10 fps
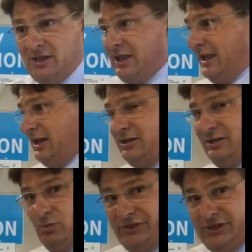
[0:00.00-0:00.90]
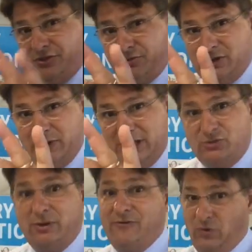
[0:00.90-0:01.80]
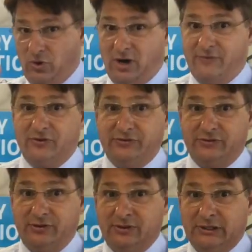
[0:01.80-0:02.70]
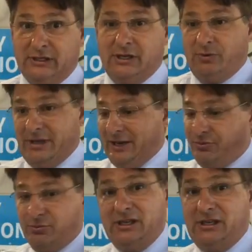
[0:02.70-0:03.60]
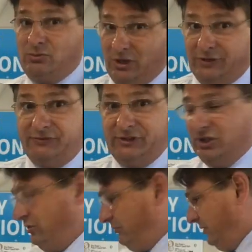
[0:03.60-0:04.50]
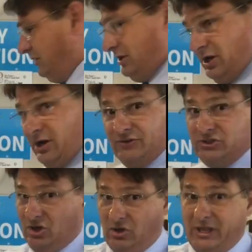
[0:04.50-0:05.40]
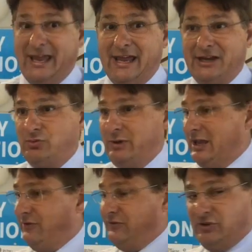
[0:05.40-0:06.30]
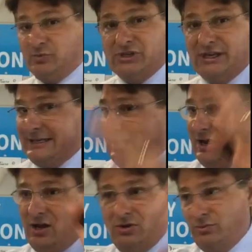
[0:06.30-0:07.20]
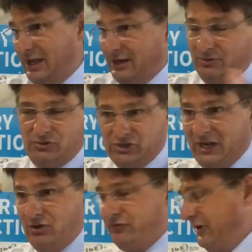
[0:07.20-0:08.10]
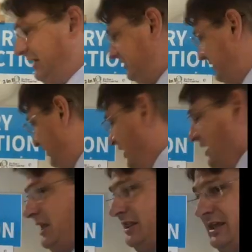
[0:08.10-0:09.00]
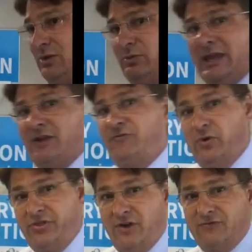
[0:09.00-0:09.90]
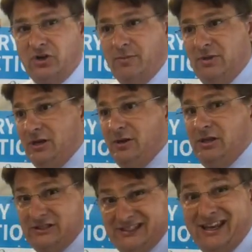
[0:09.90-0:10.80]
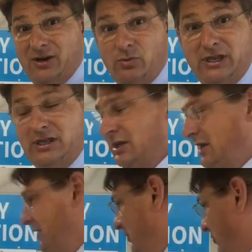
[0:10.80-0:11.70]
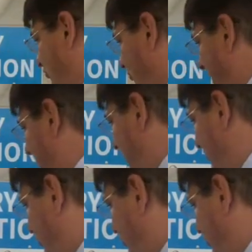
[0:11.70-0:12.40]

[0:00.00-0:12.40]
And within 3 weeks, we had four offers. We had three relatively low offers, all cash. We had a 50% down. We had a standard financing. Then we had a fourth offer come in the second week that was right in the